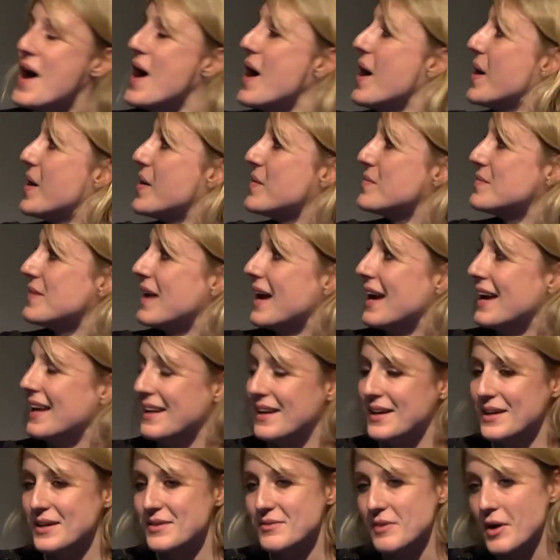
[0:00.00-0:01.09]
And
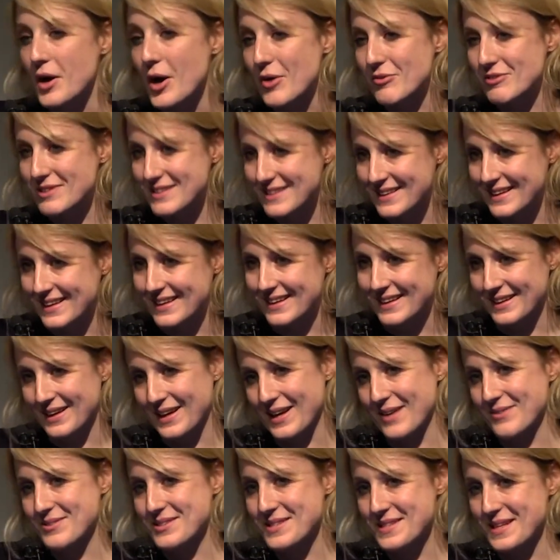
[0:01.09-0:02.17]
I've hurriedly, and I
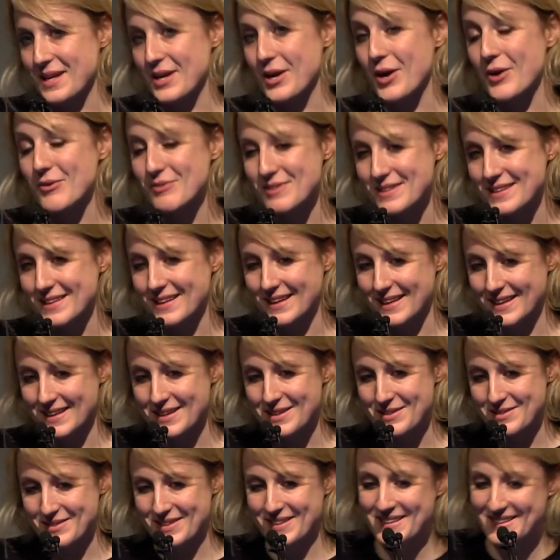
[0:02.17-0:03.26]
have to say hurriedly,
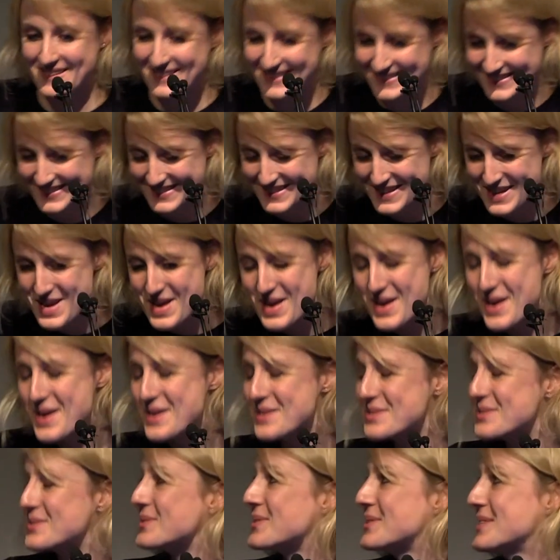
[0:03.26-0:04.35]

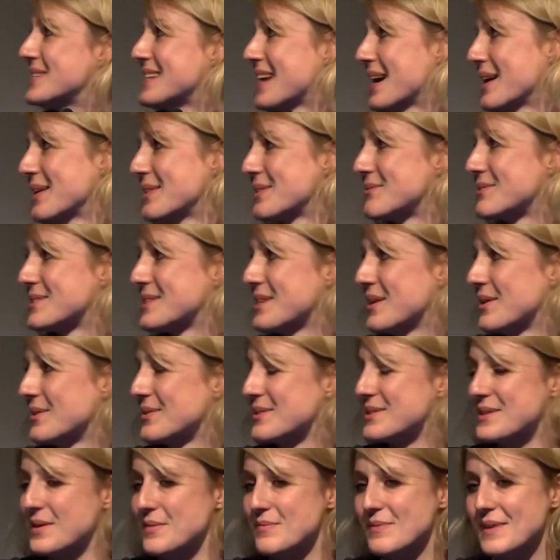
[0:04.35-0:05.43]
sorted out the
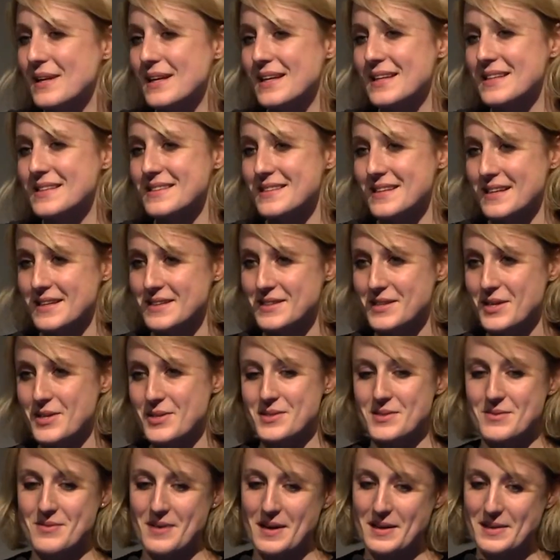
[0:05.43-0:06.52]
results. So please excuse
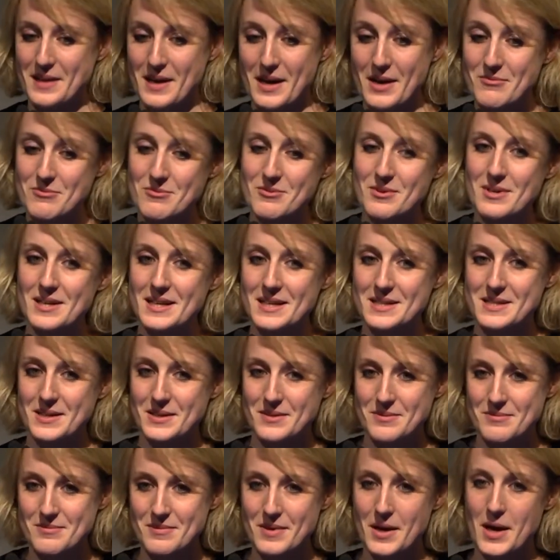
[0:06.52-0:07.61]
the fact that I haven't really
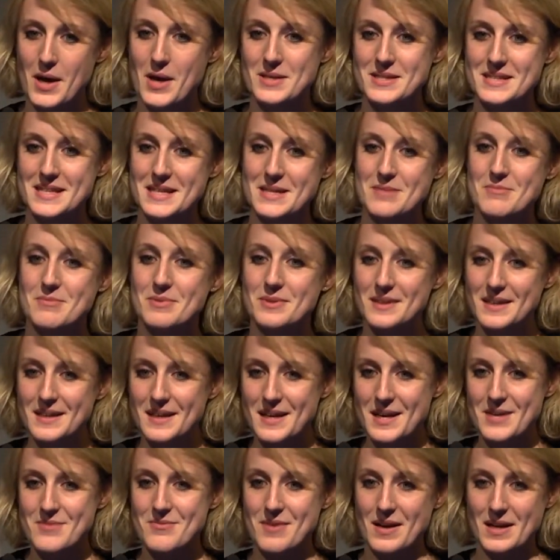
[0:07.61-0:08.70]
done a deep
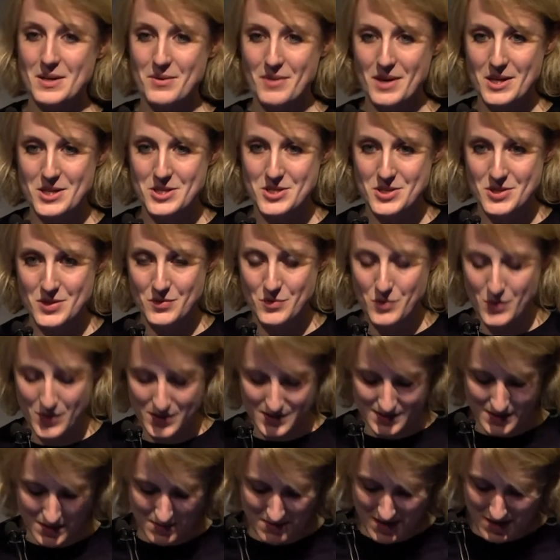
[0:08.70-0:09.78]
evaluation of what
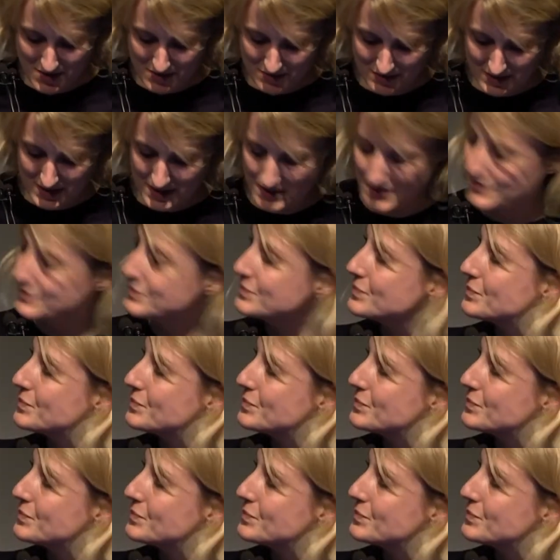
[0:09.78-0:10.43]
has come out of here.